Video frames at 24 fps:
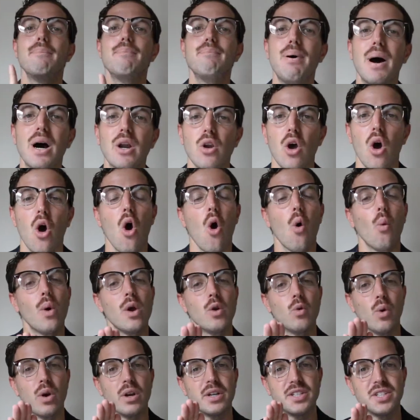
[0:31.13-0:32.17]
But
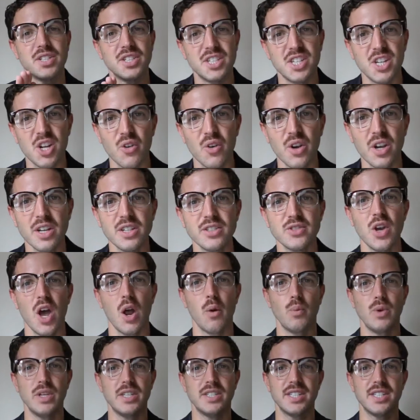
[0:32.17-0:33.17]
when we're serious and we